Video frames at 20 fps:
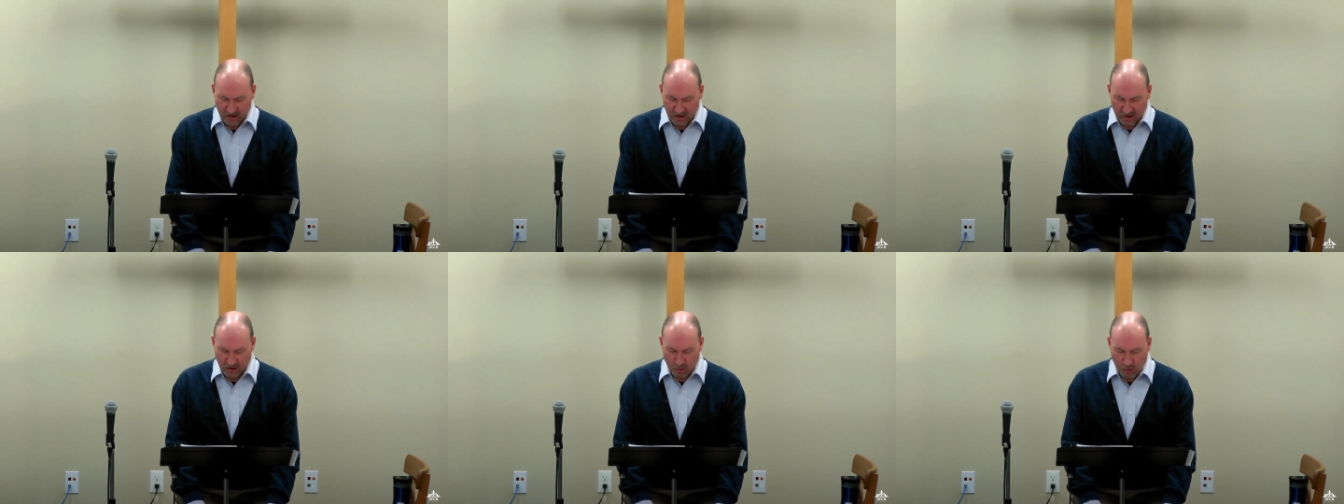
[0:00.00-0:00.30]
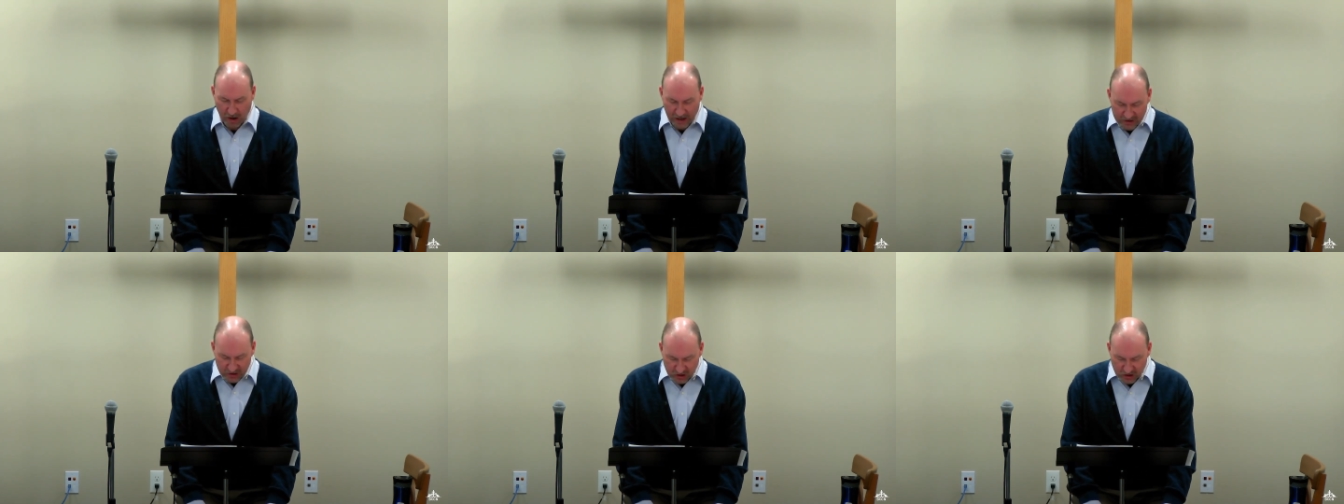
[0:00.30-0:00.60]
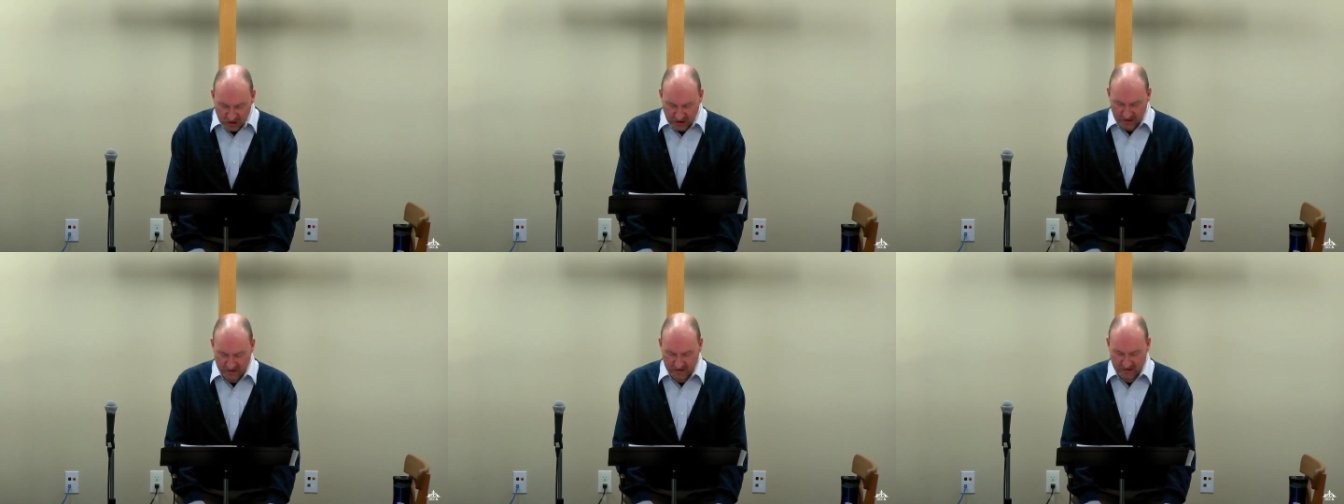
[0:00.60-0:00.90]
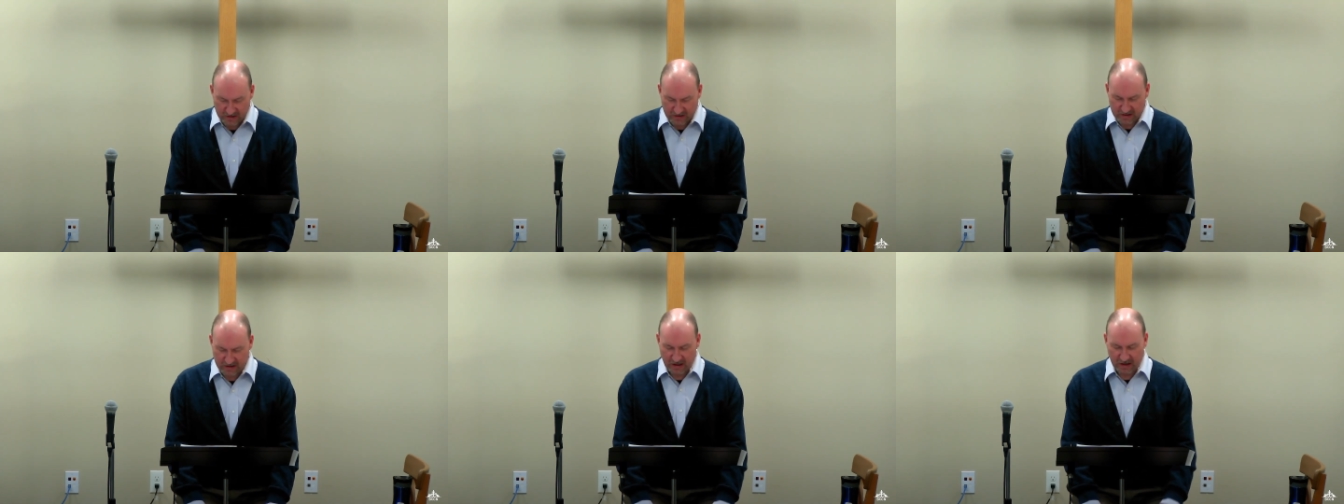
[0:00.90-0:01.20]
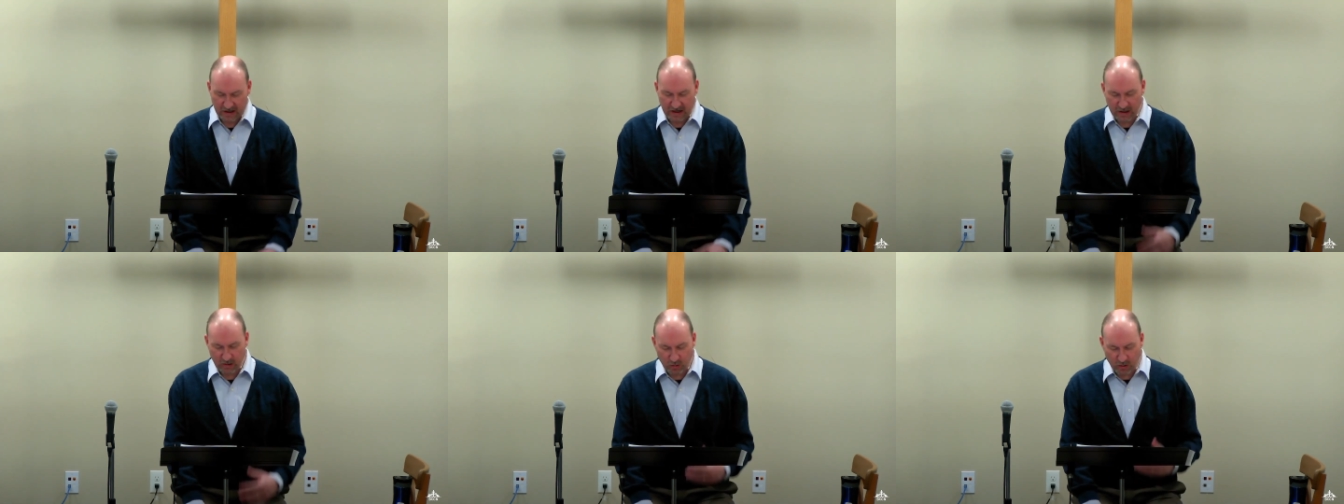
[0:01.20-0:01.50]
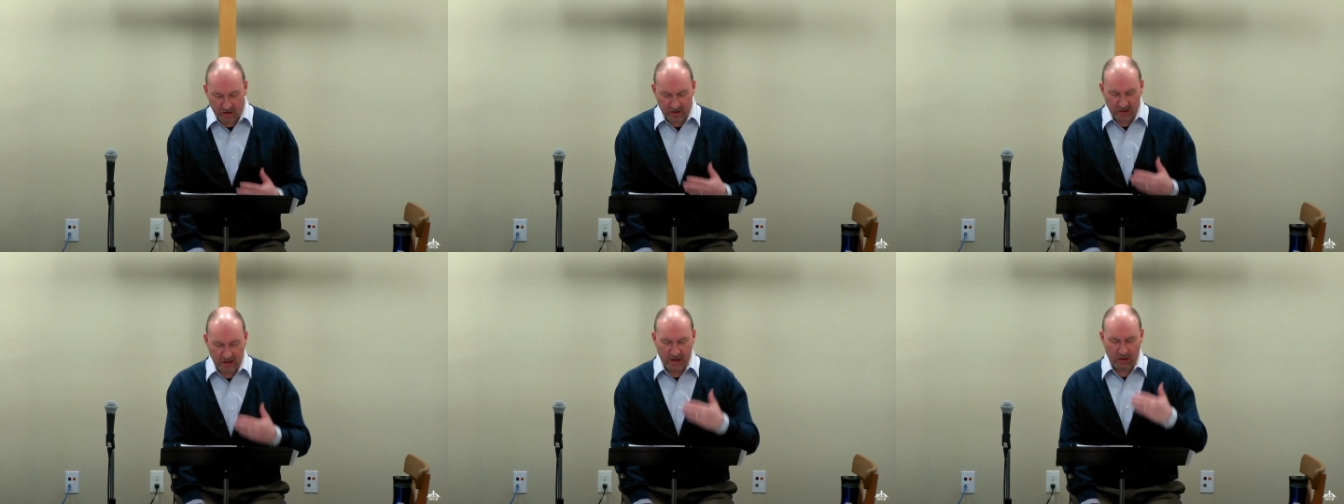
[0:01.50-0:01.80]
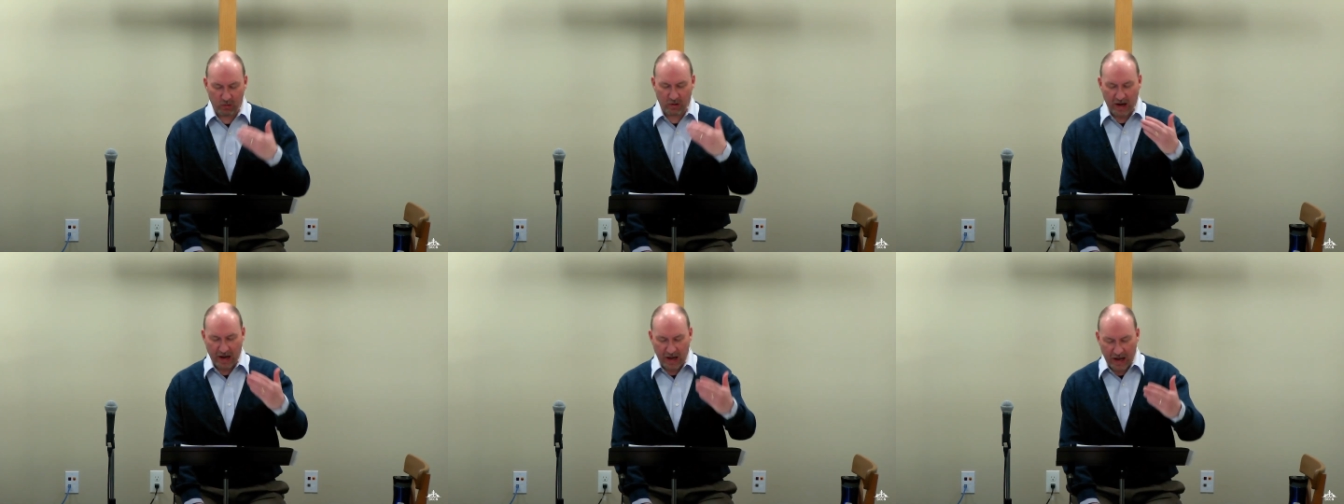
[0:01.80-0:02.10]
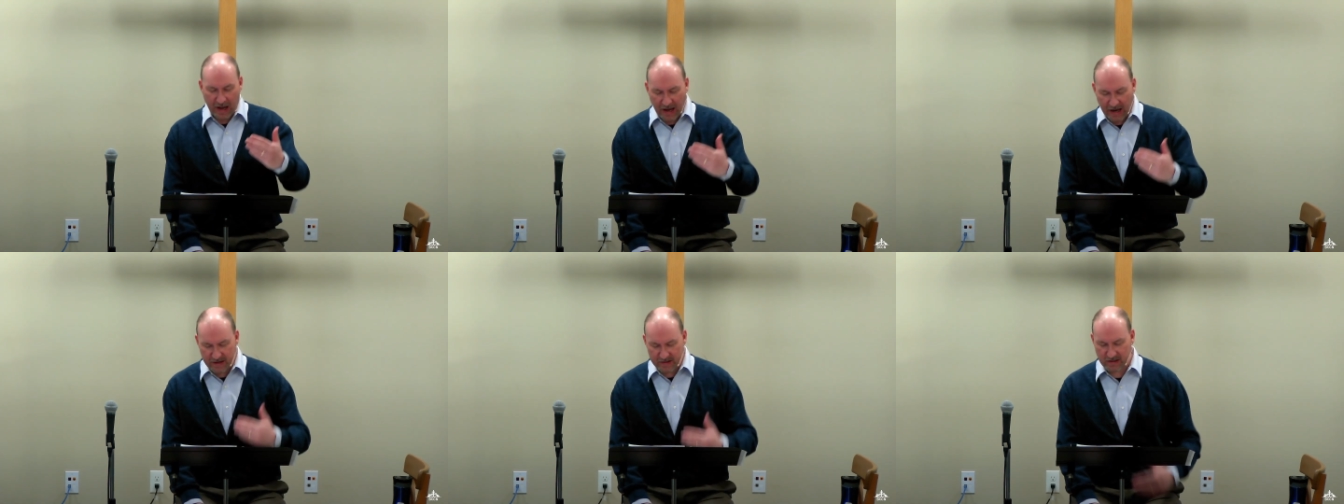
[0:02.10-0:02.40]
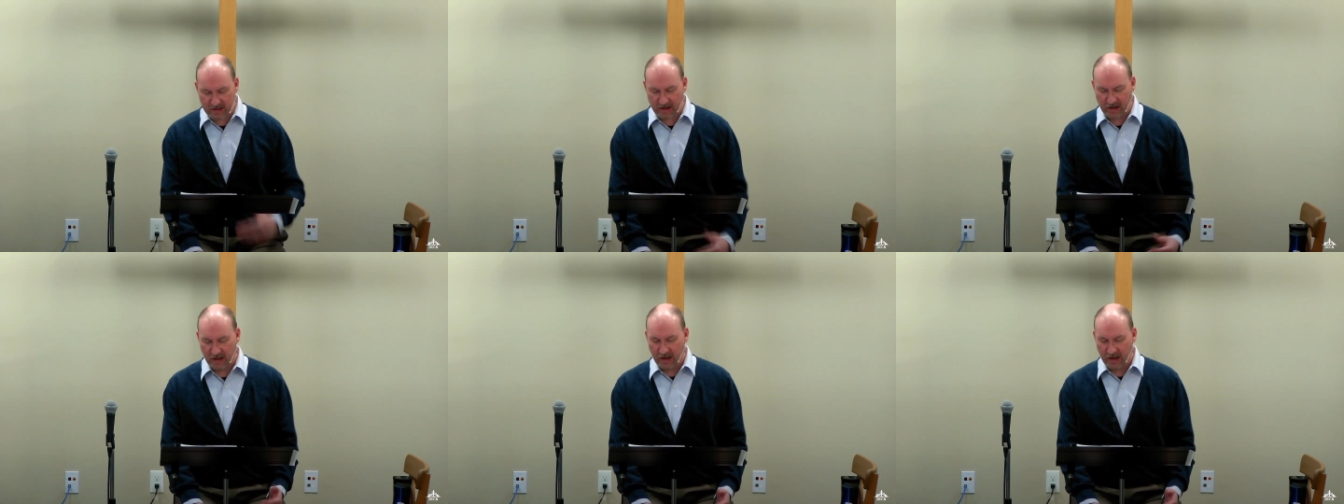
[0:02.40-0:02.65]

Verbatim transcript: questions that he would he would ask.